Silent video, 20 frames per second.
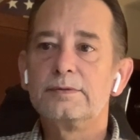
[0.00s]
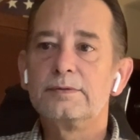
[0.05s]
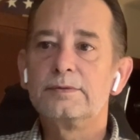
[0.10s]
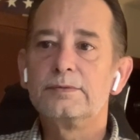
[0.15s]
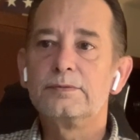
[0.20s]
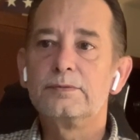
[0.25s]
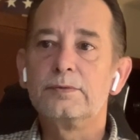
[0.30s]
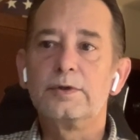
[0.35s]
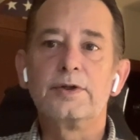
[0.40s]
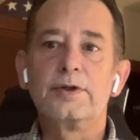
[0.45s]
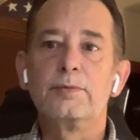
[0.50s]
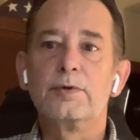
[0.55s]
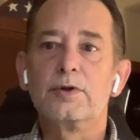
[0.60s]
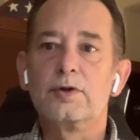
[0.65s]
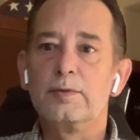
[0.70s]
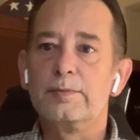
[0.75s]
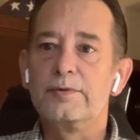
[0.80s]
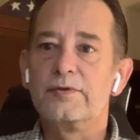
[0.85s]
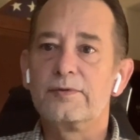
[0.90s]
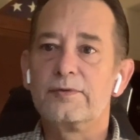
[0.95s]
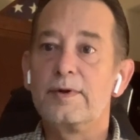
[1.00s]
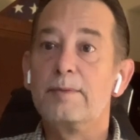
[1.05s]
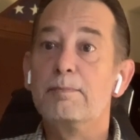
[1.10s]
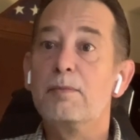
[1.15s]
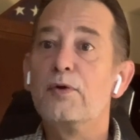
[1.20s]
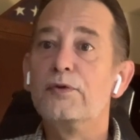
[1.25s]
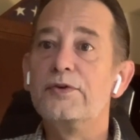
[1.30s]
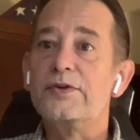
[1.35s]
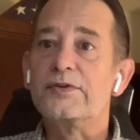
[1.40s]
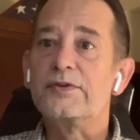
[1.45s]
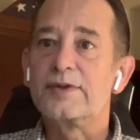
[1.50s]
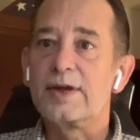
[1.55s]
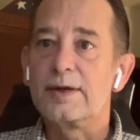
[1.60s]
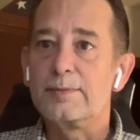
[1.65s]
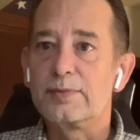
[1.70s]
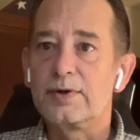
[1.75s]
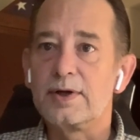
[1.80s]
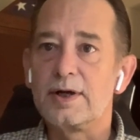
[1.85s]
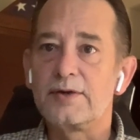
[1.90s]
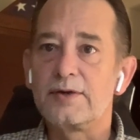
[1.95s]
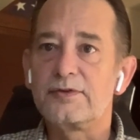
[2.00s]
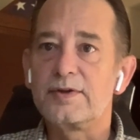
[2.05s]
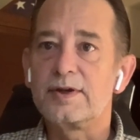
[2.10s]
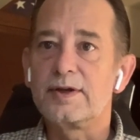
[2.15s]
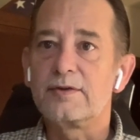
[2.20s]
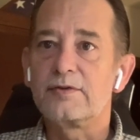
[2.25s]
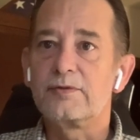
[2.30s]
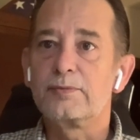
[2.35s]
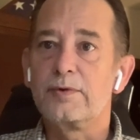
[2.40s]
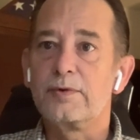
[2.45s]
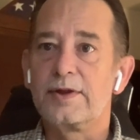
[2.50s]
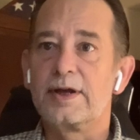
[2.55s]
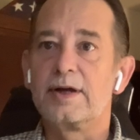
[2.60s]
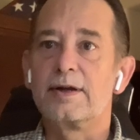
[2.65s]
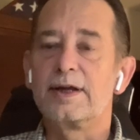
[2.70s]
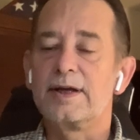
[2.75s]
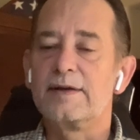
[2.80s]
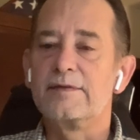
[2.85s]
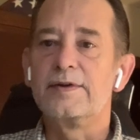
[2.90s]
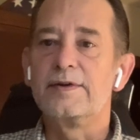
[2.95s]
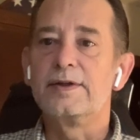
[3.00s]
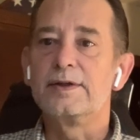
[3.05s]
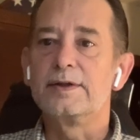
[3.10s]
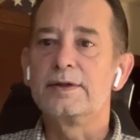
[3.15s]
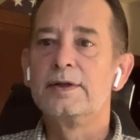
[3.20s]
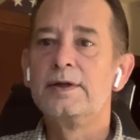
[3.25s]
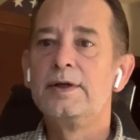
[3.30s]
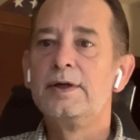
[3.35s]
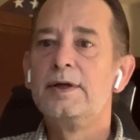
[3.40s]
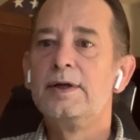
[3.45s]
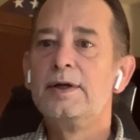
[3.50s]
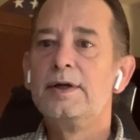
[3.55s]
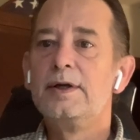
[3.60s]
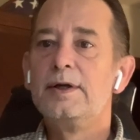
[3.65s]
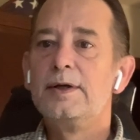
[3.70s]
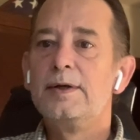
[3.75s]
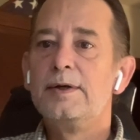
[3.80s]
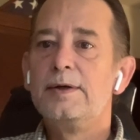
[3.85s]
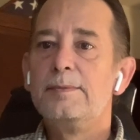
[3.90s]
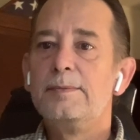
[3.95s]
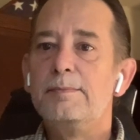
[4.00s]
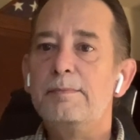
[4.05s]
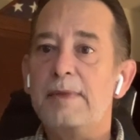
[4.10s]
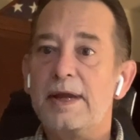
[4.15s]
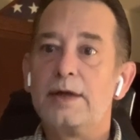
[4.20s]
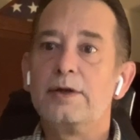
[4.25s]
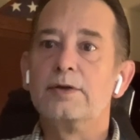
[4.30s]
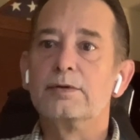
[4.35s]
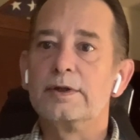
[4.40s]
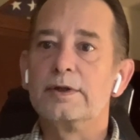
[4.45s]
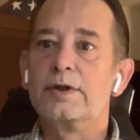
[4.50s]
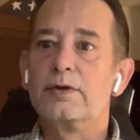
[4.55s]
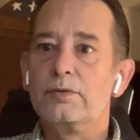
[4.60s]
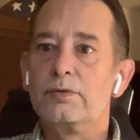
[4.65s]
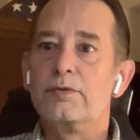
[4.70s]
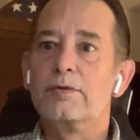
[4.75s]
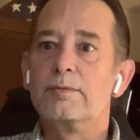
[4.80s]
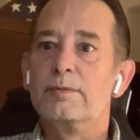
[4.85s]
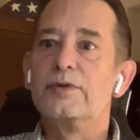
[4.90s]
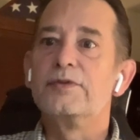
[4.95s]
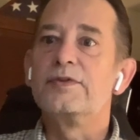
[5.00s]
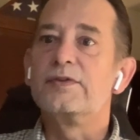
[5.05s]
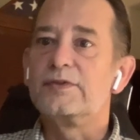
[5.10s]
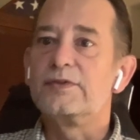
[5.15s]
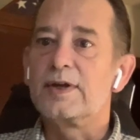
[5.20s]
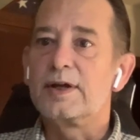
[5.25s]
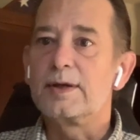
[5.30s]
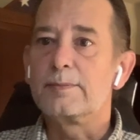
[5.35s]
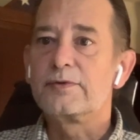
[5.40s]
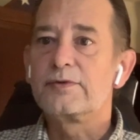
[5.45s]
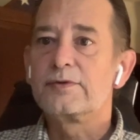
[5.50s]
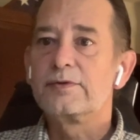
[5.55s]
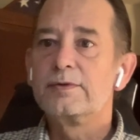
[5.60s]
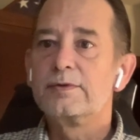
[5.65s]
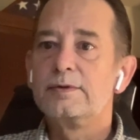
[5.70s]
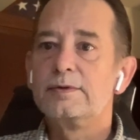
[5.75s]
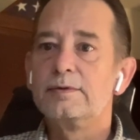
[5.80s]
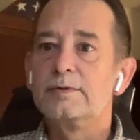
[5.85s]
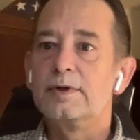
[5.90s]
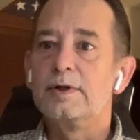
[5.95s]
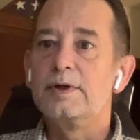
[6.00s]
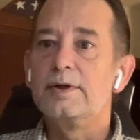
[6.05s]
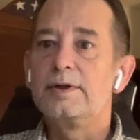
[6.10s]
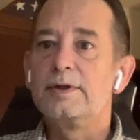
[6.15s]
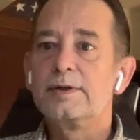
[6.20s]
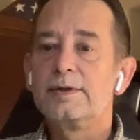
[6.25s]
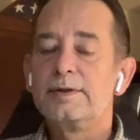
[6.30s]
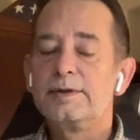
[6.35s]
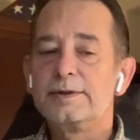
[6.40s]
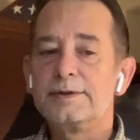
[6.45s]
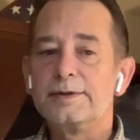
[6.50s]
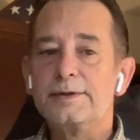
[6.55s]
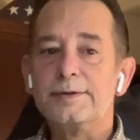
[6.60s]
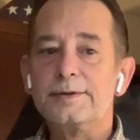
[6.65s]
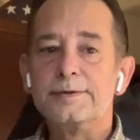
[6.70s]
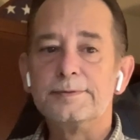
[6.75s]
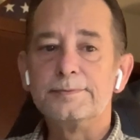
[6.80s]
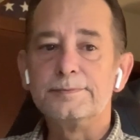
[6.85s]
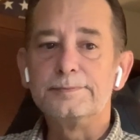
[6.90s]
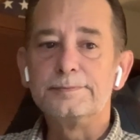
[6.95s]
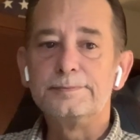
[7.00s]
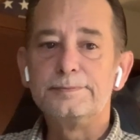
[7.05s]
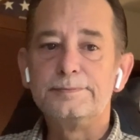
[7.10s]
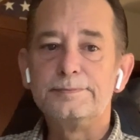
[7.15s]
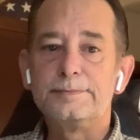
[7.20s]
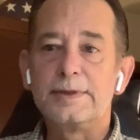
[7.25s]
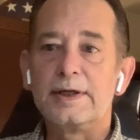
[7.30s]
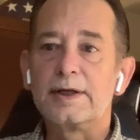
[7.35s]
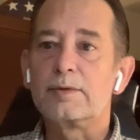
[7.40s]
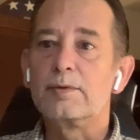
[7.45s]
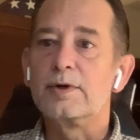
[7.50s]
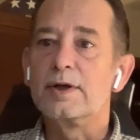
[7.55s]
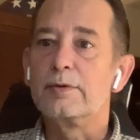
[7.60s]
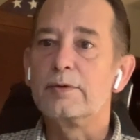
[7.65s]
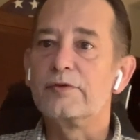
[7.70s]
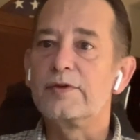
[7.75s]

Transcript: what you would hope is a multi-step process without having to manually do the multi-steps, right? Back when I was